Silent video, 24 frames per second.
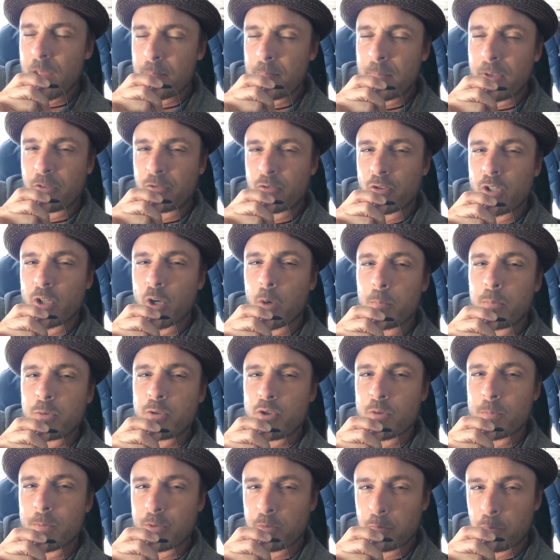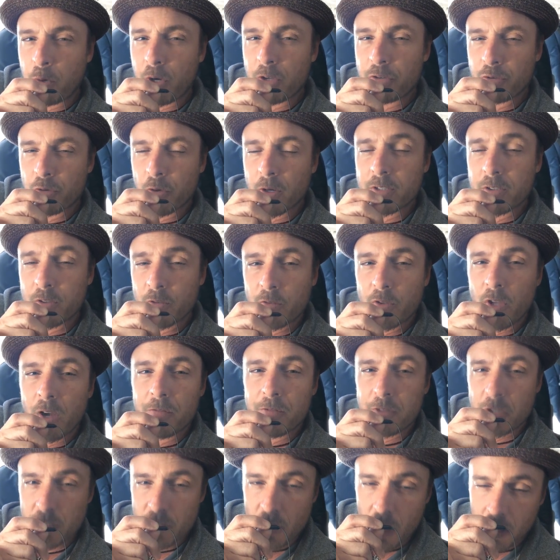Make sure you don't put too much pressure on
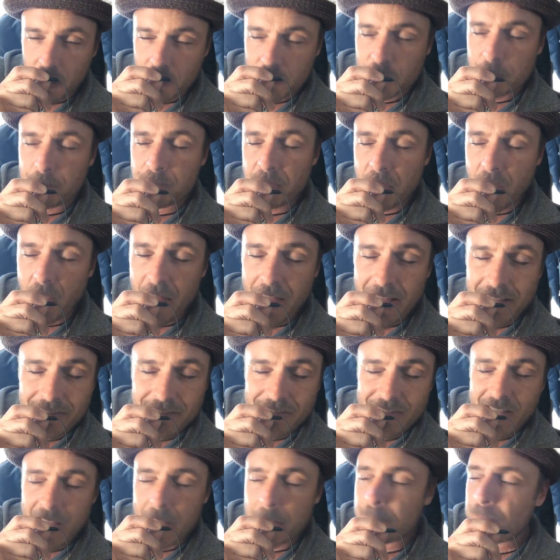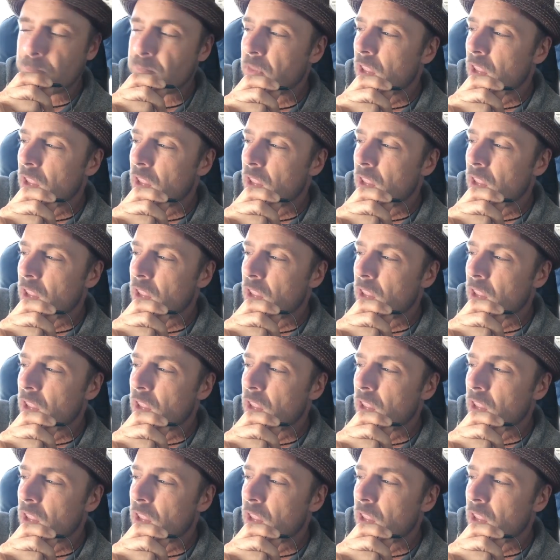yourself or your dogs. Now, that said,